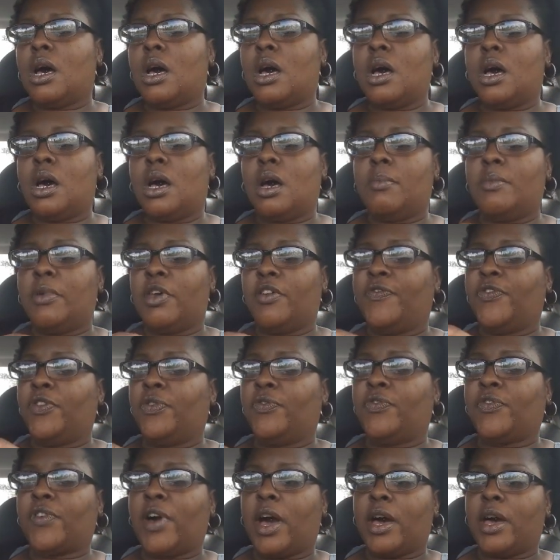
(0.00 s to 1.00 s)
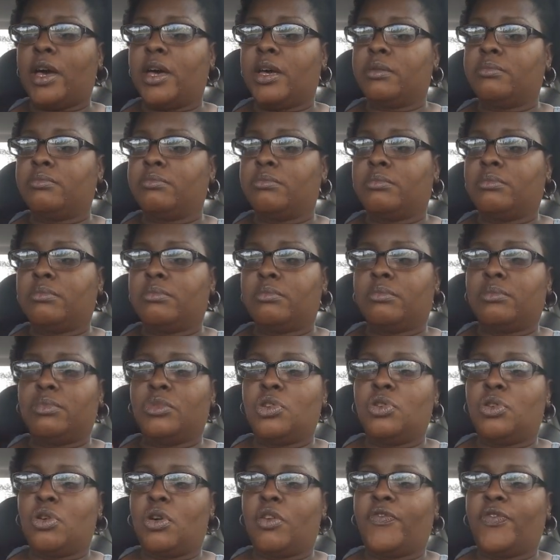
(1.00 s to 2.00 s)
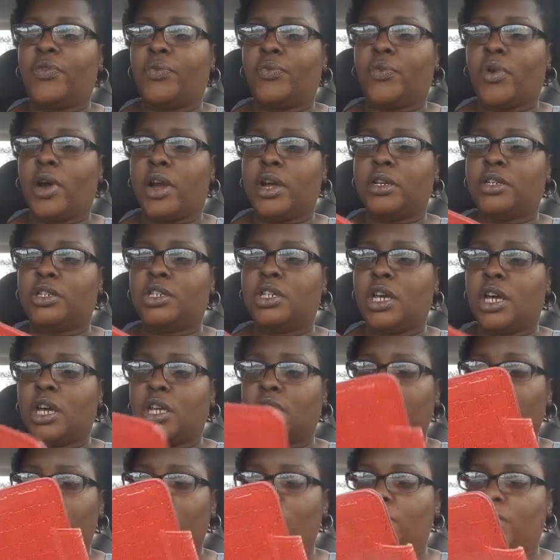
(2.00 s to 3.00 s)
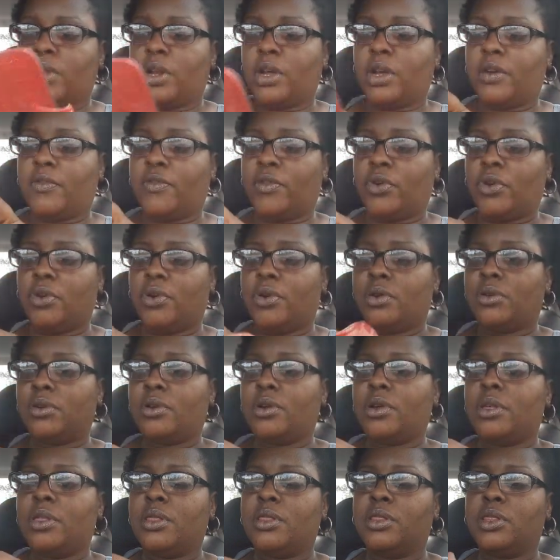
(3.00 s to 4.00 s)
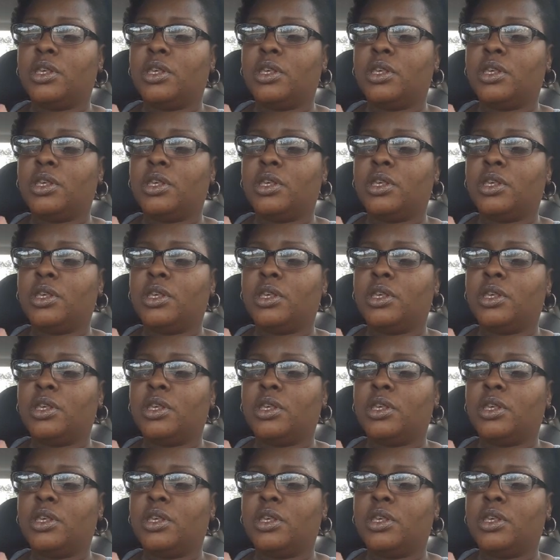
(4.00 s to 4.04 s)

Um, if you've got, you know, if you write checks or whatever,